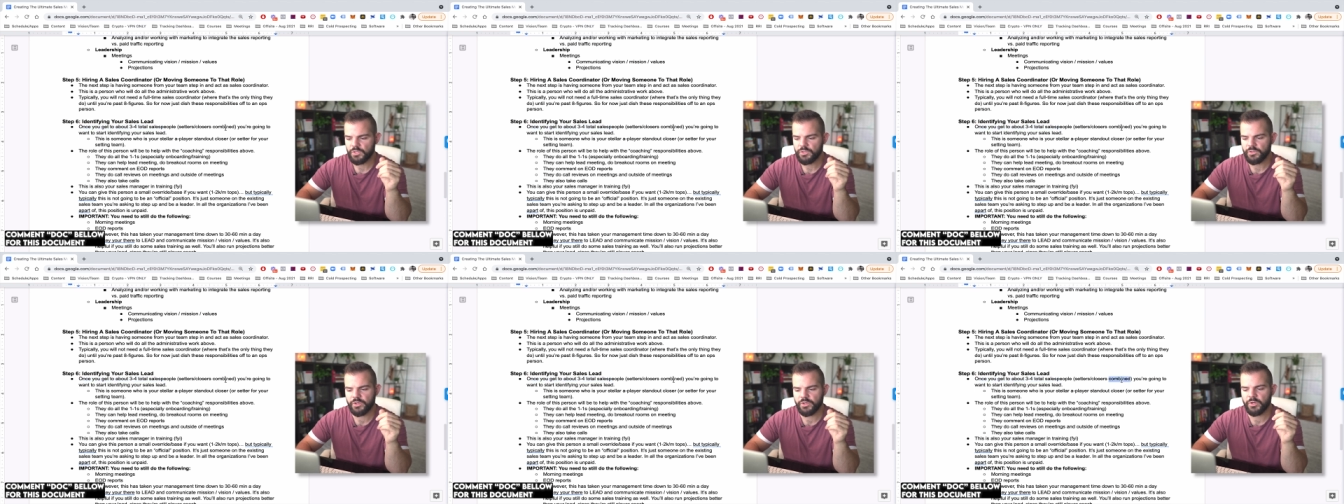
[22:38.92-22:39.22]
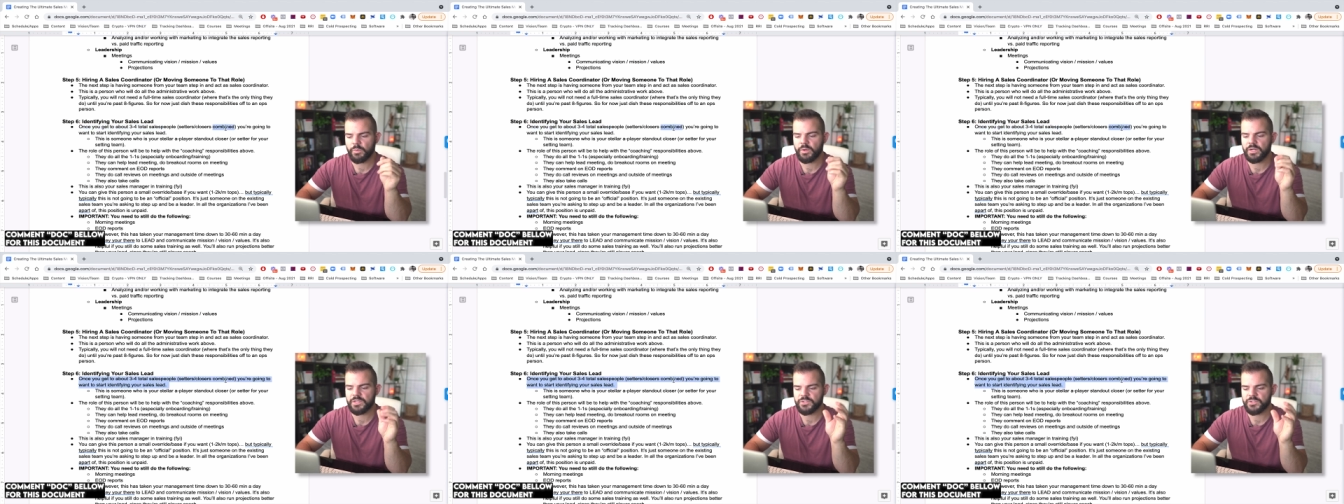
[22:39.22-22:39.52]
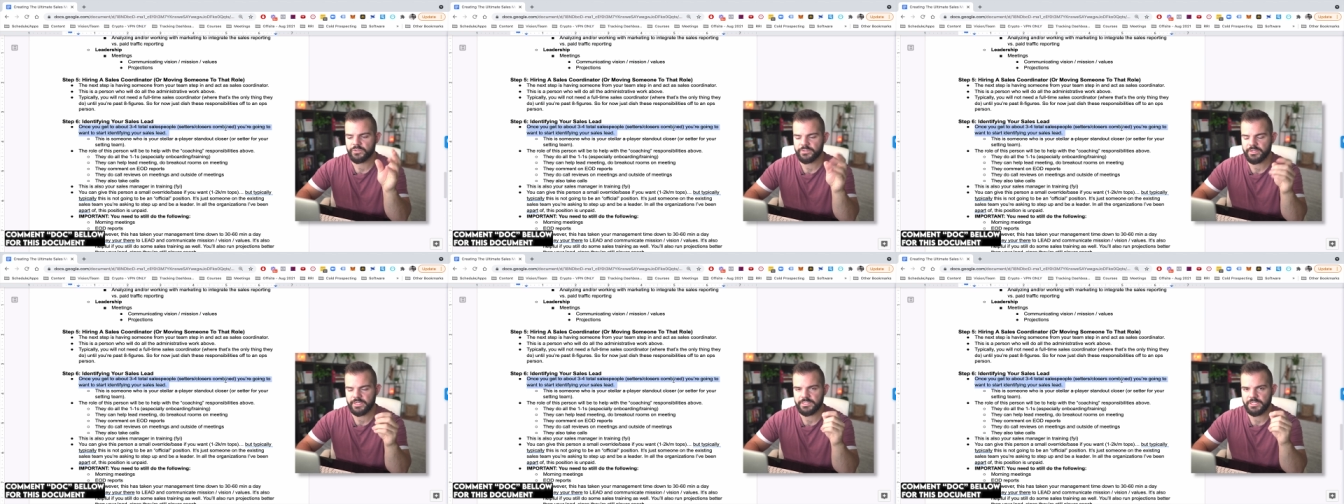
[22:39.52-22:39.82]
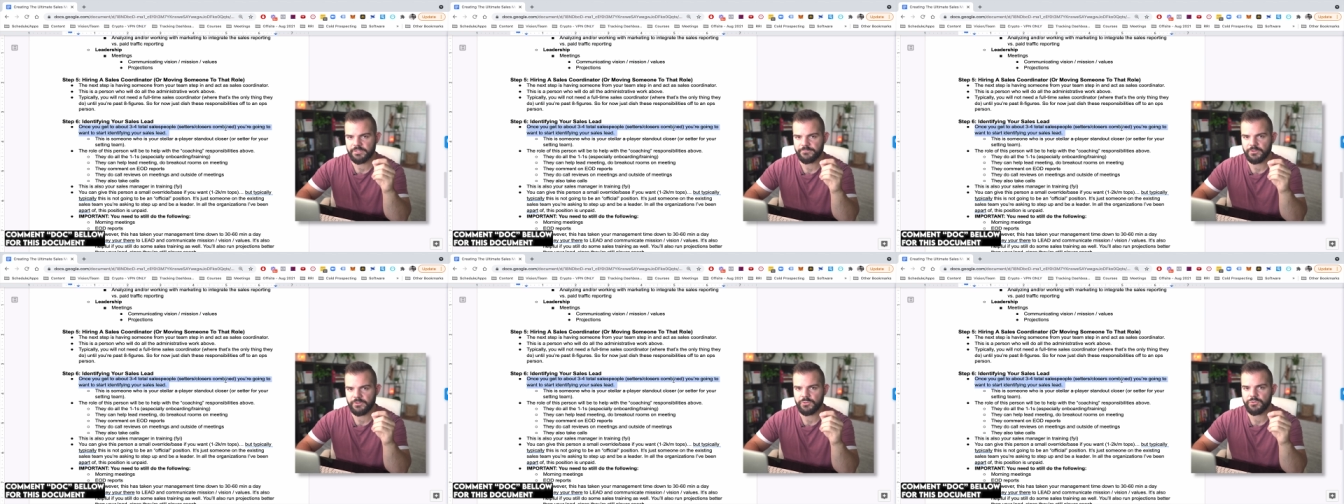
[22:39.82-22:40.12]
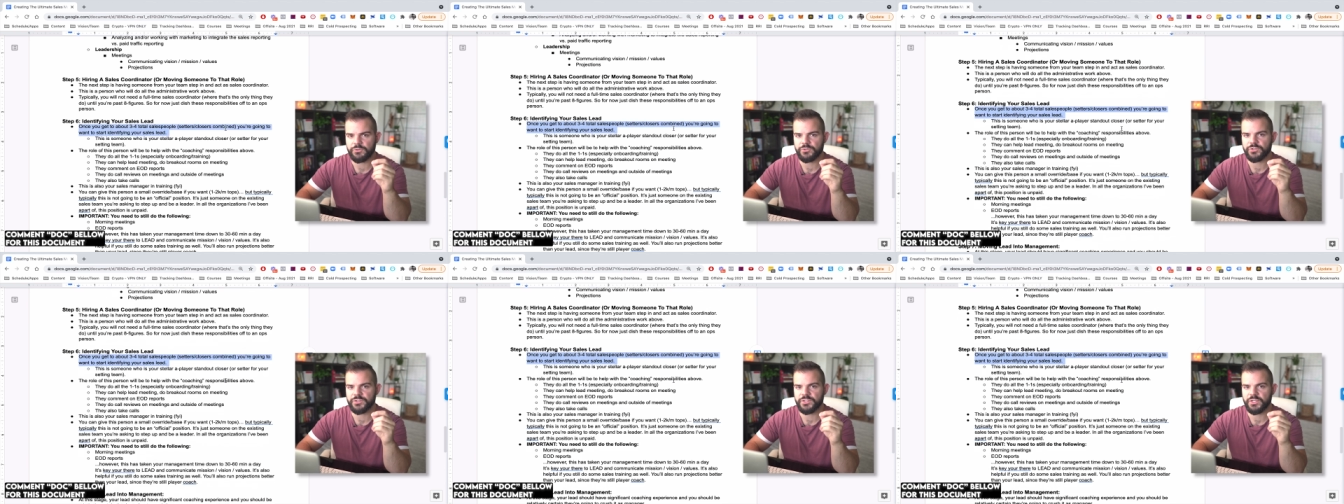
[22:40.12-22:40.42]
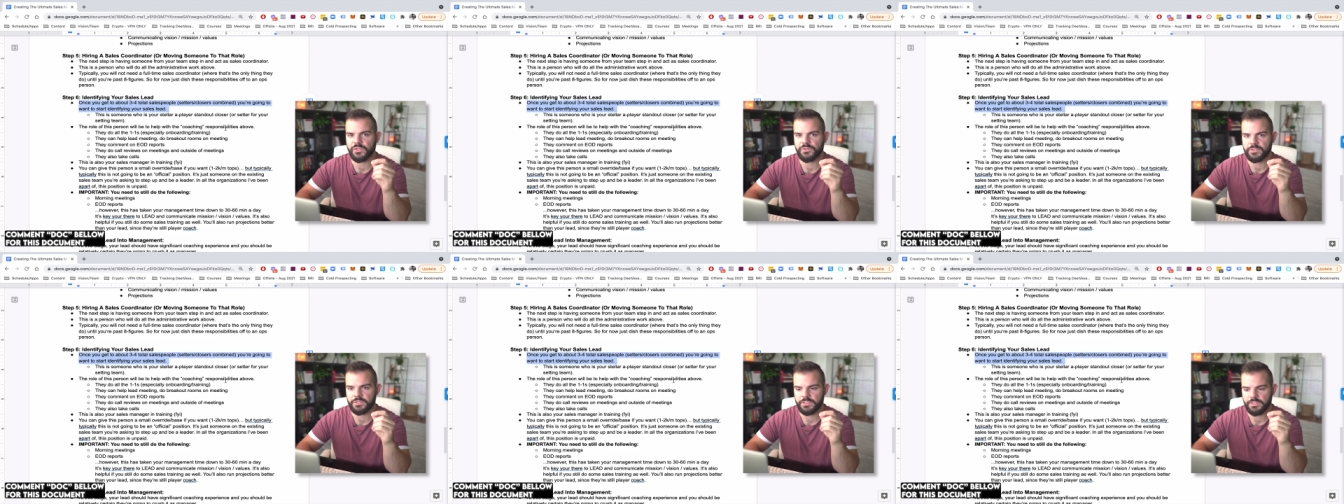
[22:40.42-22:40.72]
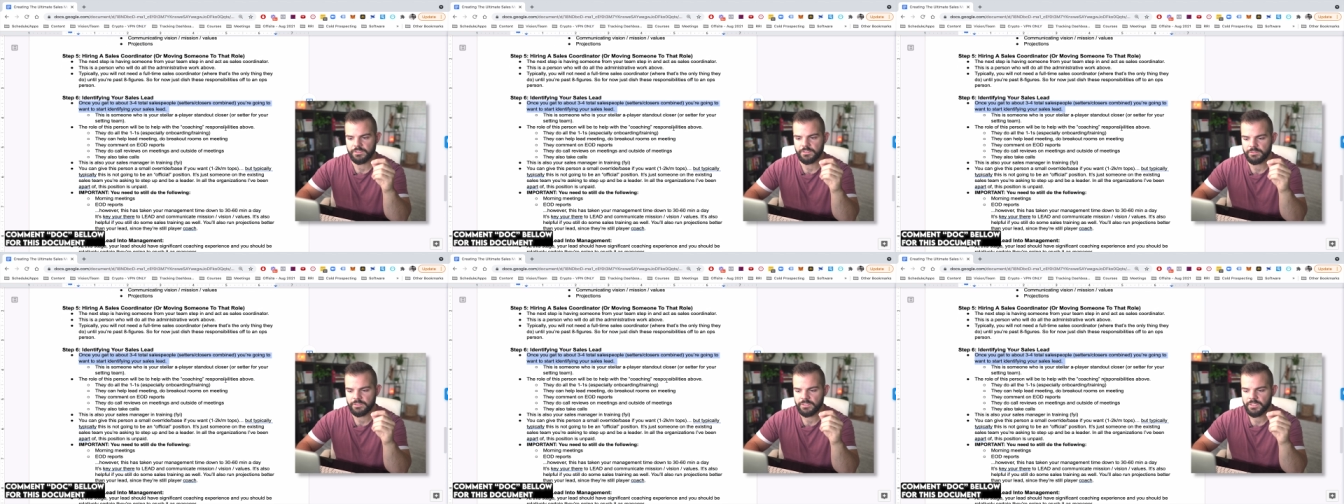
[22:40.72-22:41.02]
you're gonna wanna start to identify who's your sales
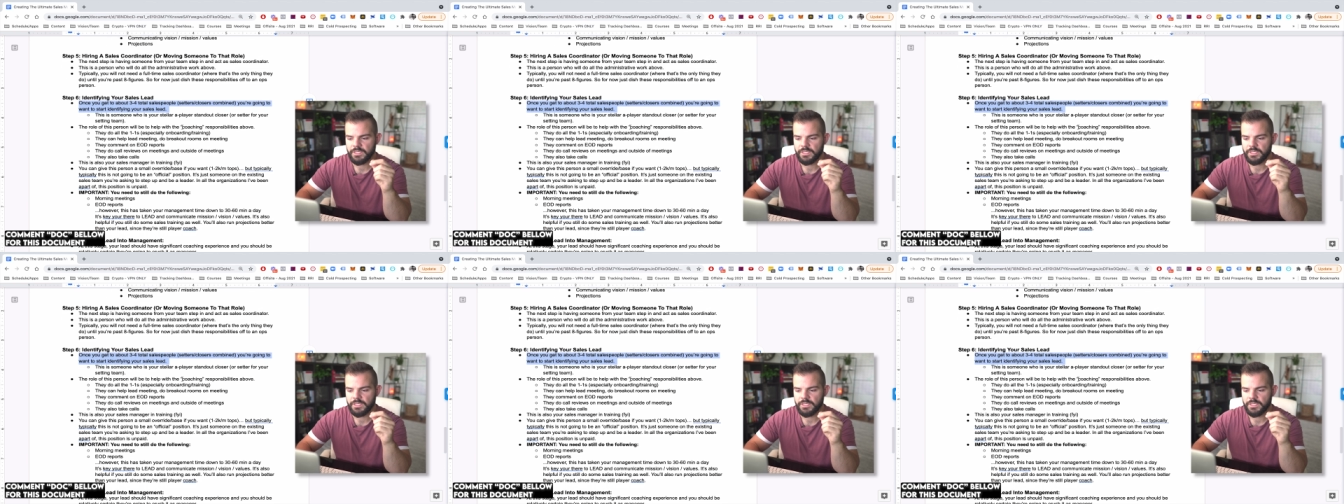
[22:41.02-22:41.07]
lead.